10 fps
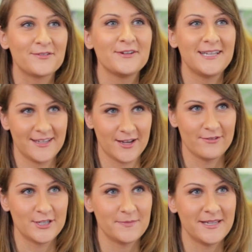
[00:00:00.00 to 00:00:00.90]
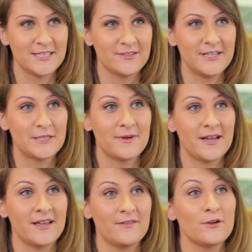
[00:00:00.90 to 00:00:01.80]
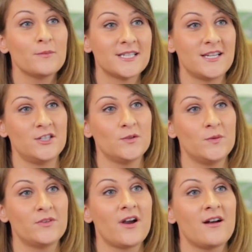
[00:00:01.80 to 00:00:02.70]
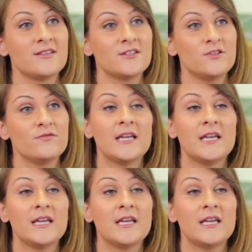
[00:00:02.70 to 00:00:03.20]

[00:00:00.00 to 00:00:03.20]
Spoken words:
have really encouraged me to reach my full potential with regards to